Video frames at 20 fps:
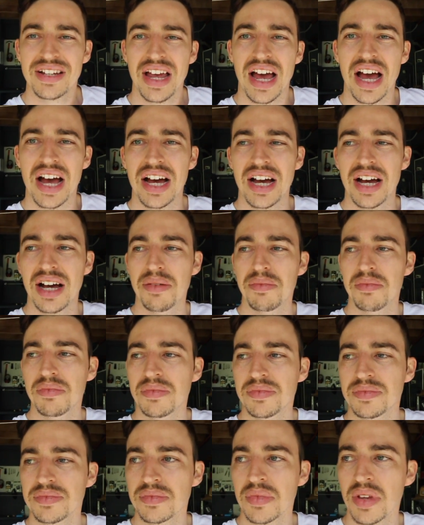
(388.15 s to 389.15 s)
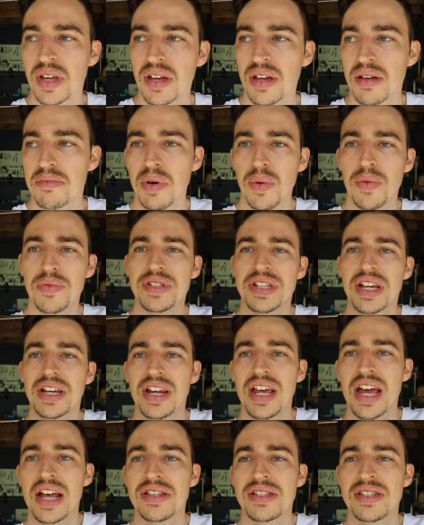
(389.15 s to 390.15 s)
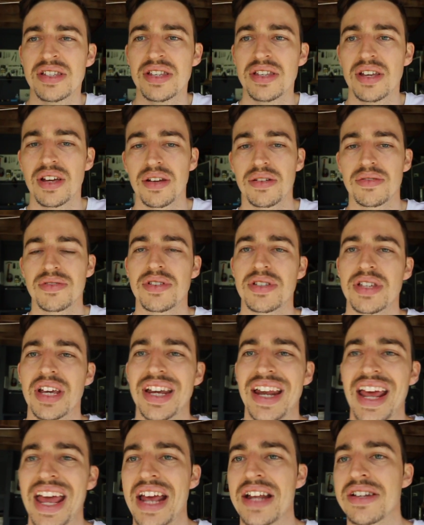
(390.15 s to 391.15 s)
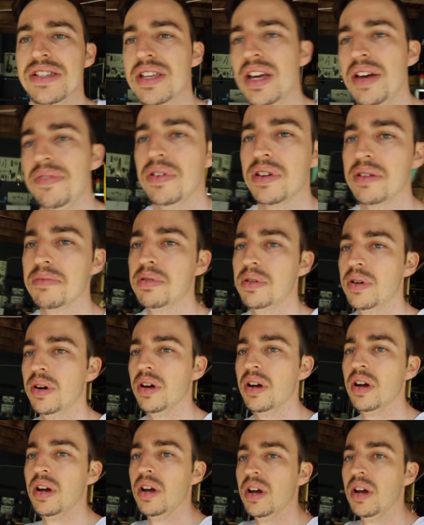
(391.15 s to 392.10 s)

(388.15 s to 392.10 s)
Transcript: But with second hand stuff, you can put